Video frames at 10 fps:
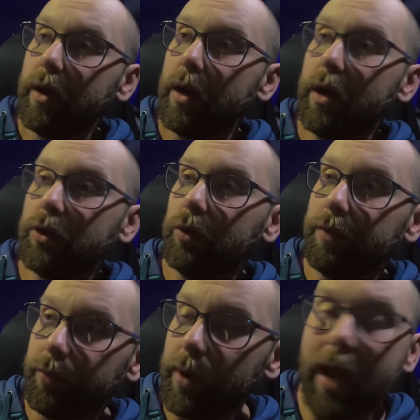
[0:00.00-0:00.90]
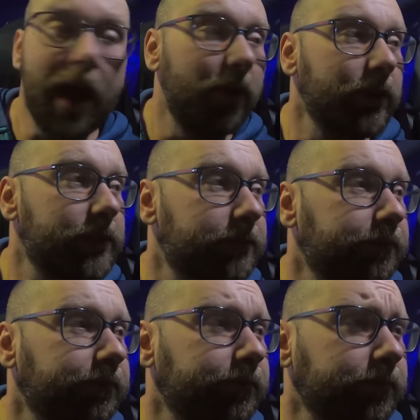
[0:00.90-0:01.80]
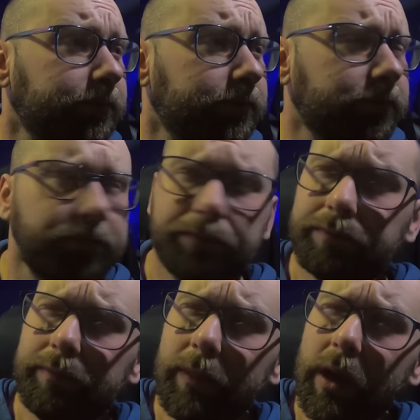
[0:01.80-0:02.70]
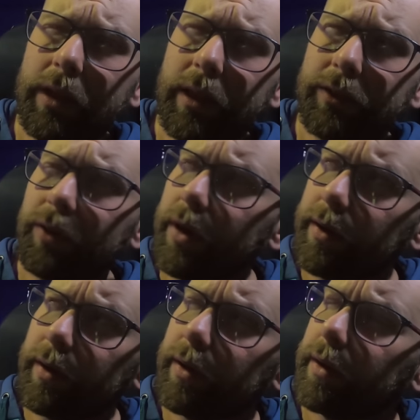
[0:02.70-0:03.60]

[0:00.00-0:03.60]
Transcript: Uh, drove three hours. I think that's right.